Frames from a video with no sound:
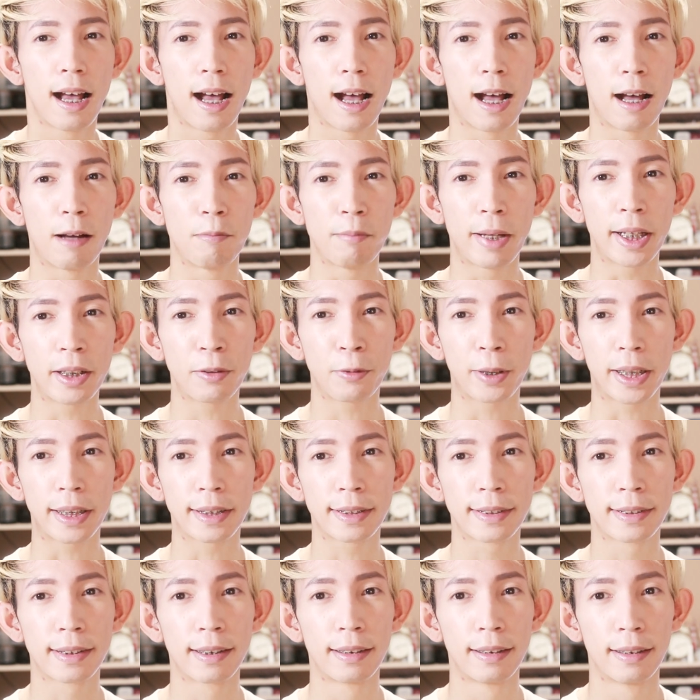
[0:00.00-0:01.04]
Um,
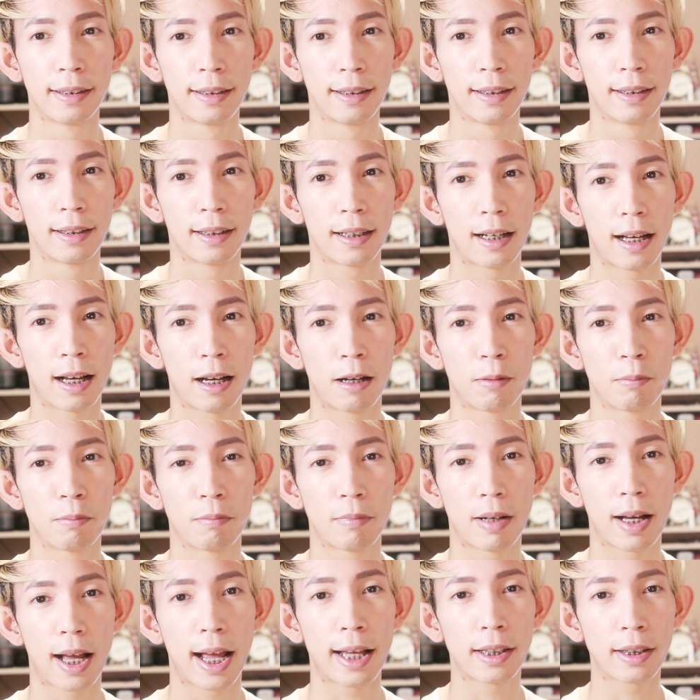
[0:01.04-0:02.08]
anyways,
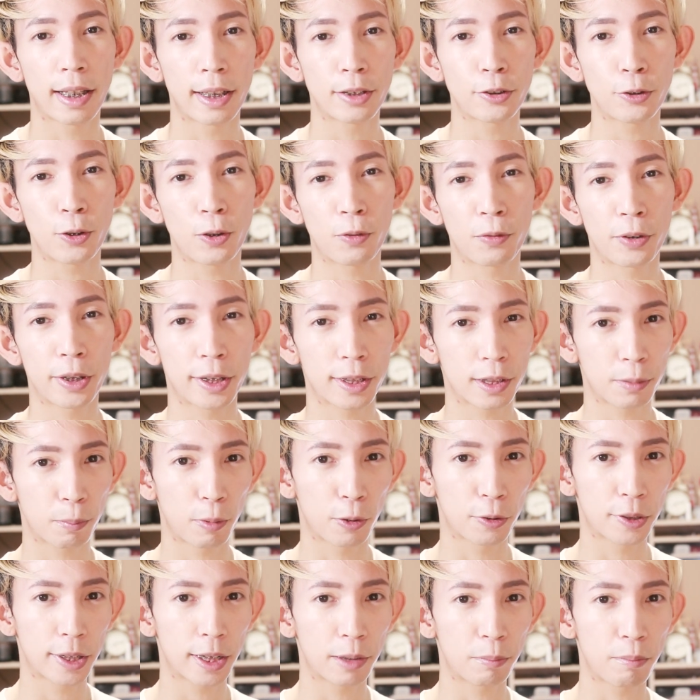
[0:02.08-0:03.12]
um, I like to
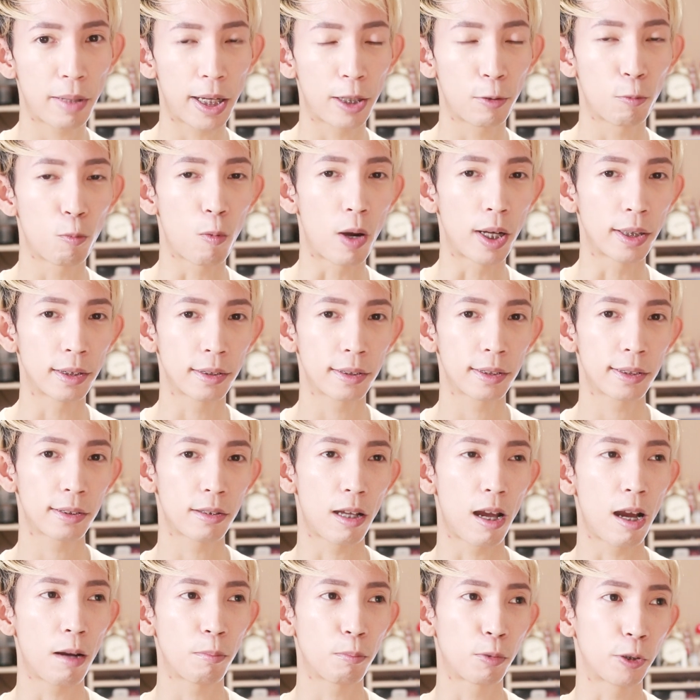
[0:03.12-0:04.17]
overexpose it by one
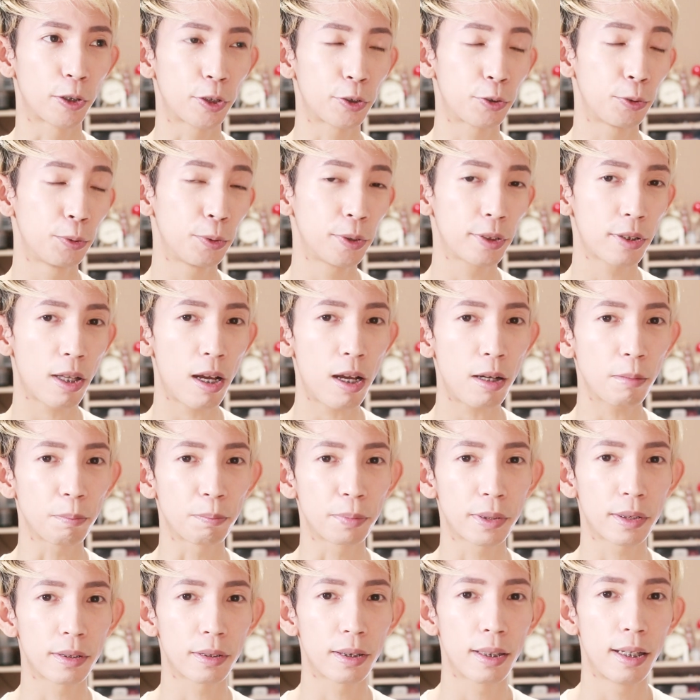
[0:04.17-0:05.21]
stop or two
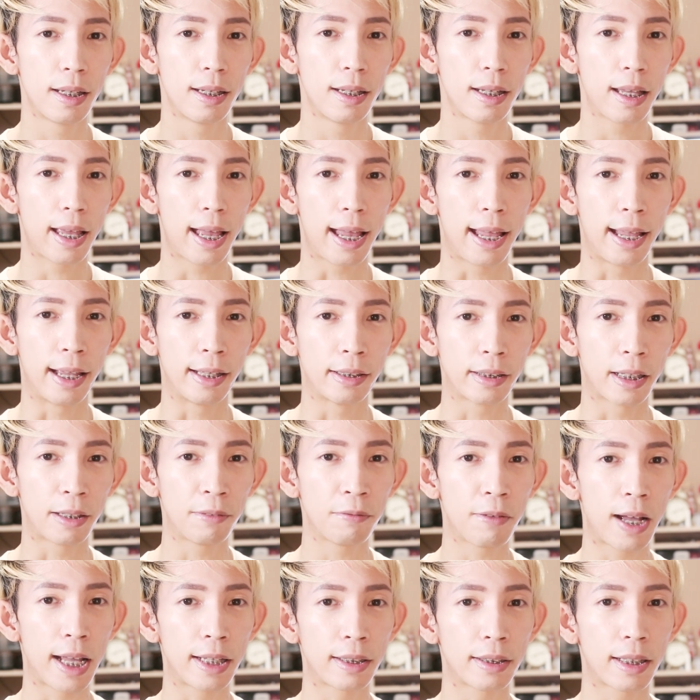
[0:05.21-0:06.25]
stops and I
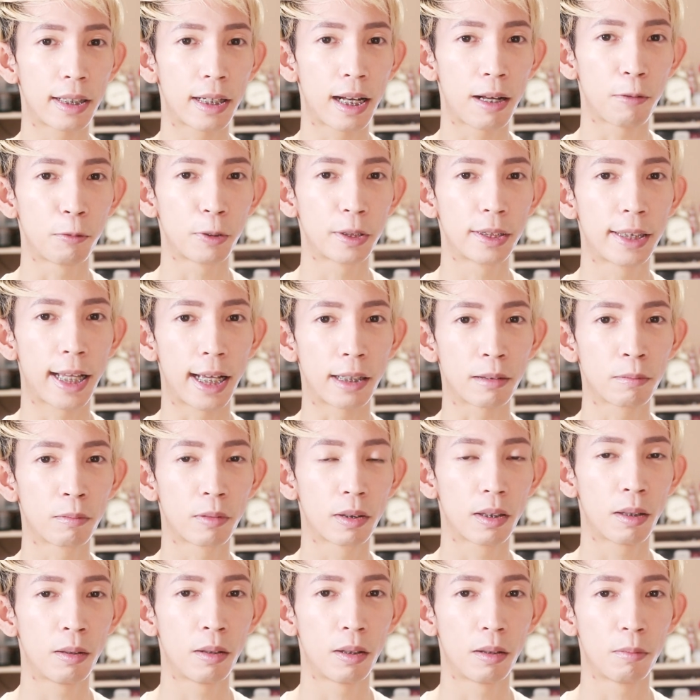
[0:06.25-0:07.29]
find that I would get
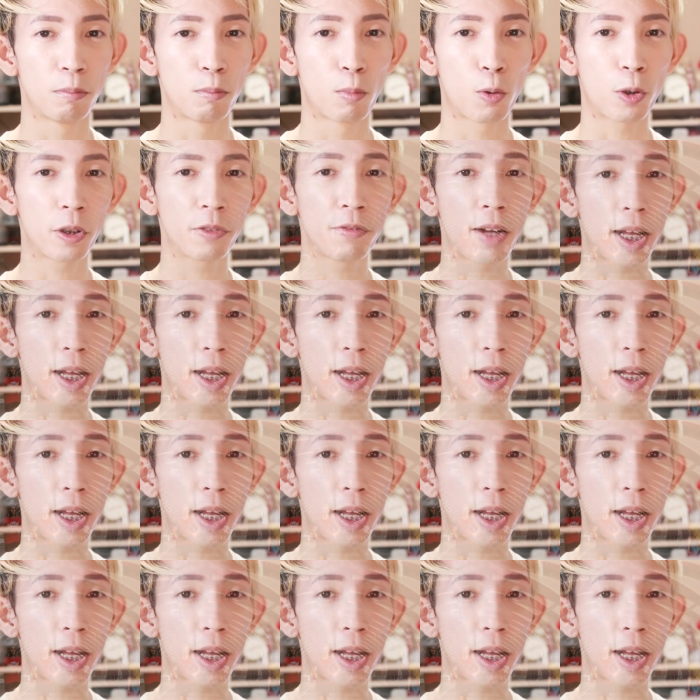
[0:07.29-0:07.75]
uh, more